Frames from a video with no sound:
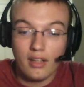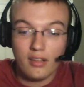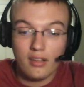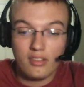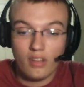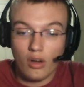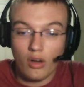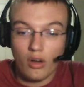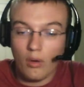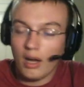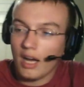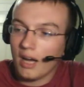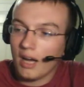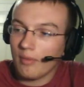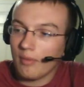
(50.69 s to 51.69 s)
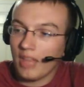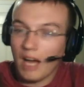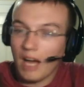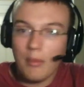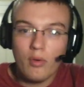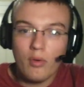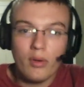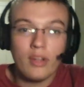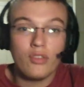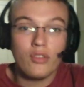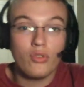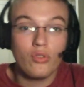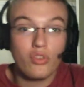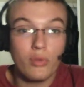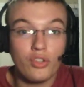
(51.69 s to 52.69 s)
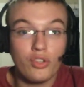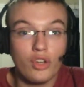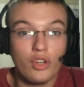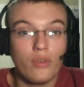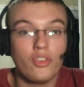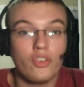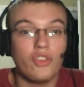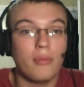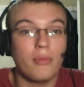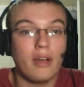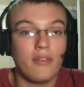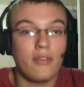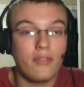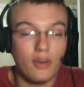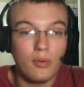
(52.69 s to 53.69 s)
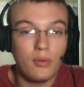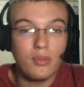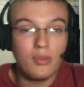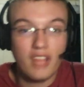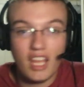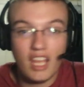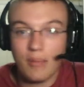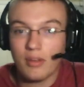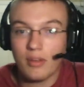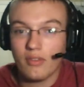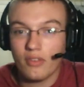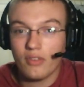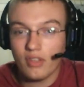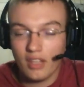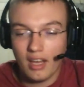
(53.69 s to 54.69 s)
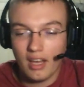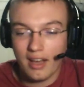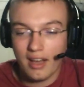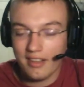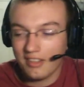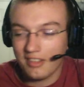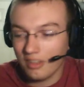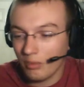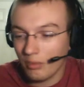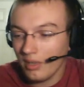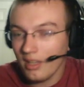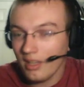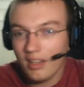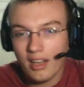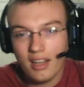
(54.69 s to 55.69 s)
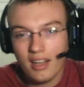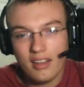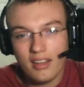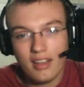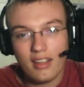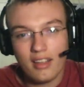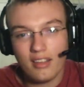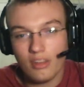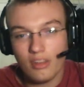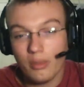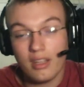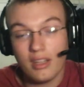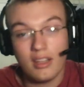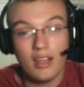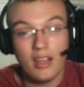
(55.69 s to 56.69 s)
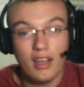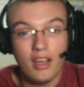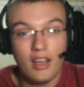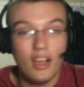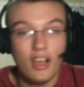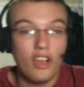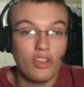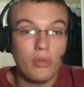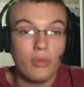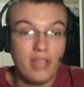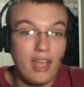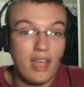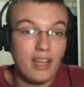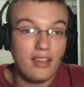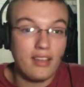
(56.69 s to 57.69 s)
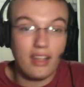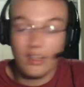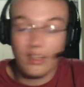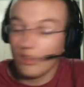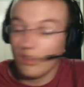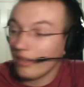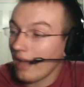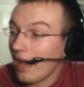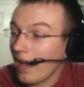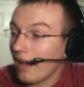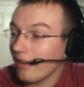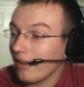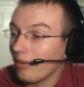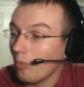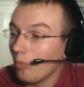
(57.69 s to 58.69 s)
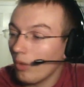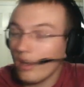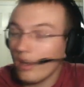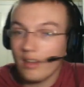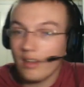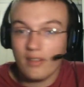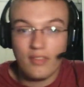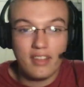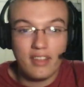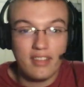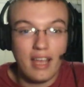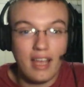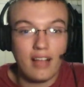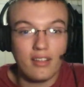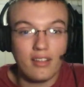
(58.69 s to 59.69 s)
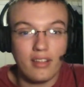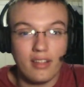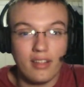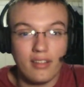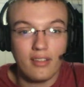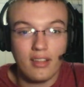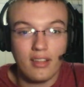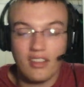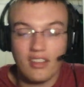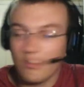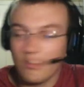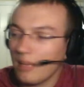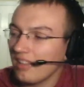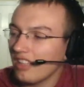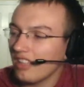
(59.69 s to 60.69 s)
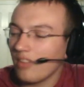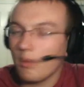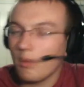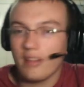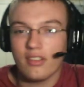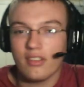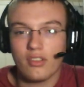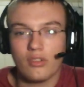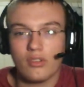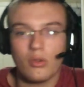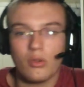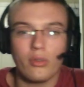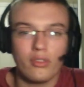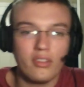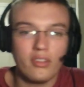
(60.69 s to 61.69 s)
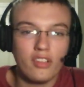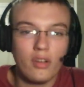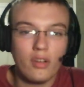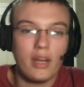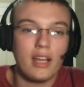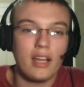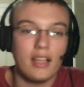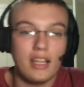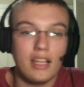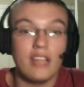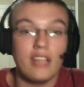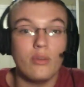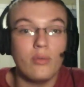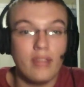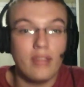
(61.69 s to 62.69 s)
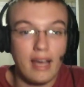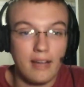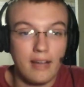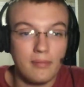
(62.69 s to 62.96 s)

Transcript: So I'm going to switch over to my phone camera for you guys, so we can kind of take it. So we can take a look at what exactly is messed up about this controller. So let's go ahead and do that.